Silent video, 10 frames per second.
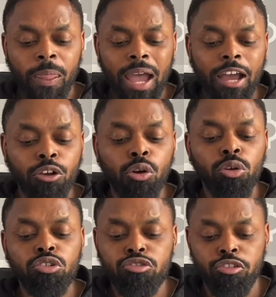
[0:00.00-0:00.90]
A good
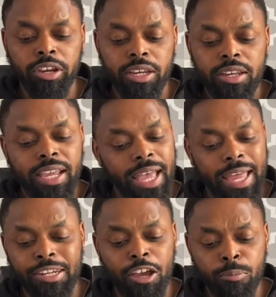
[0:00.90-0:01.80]
tree
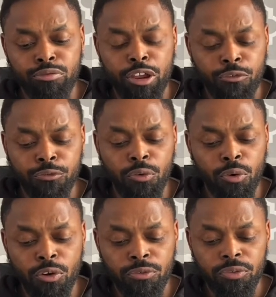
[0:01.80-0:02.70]
cannot bring
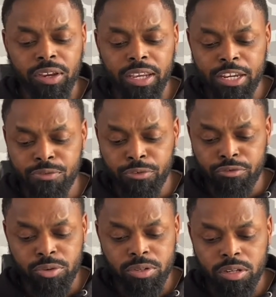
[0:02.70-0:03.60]
forth evil
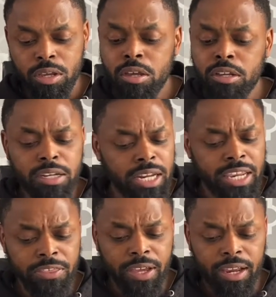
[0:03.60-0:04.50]
fruit,
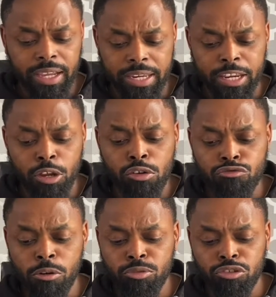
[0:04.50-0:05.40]
neither can a
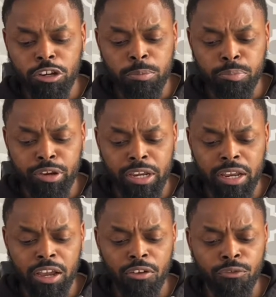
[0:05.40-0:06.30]
corrupt tree bring
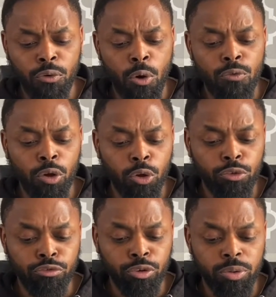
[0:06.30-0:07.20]
forth good
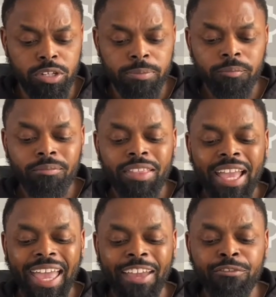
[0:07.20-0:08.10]
fruit.
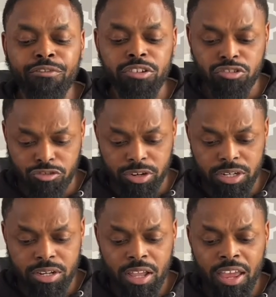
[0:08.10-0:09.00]
Every
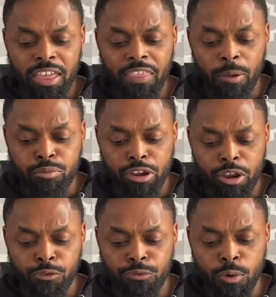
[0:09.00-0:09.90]
tree that
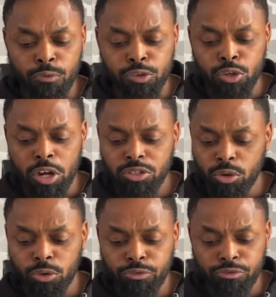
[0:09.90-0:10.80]
bringeth forth not
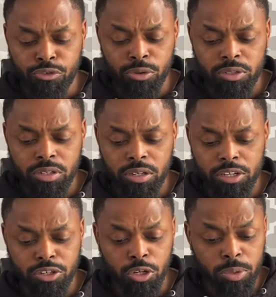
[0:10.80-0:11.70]
good fruit is
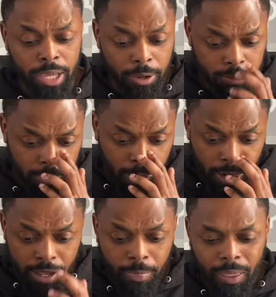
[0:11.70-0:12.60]
hewn down,
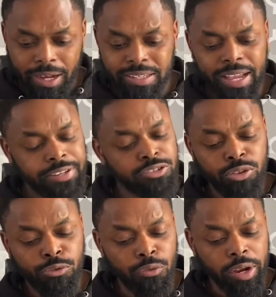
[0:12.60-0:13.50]
and is cast into the
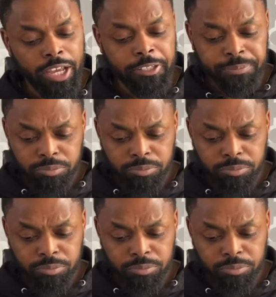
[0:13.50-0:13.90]
fire.